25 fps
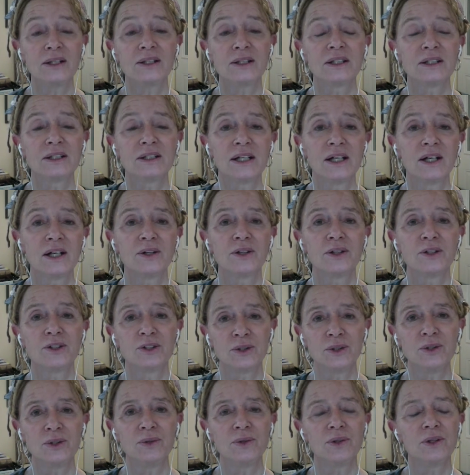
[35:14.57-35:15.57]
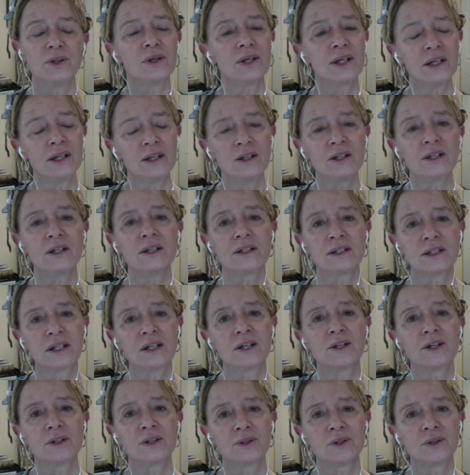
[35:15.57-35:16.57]
to tell the truth. You're here to
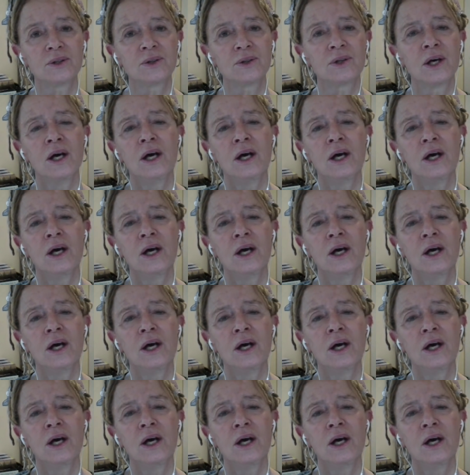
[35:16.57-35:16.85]
tell the truth.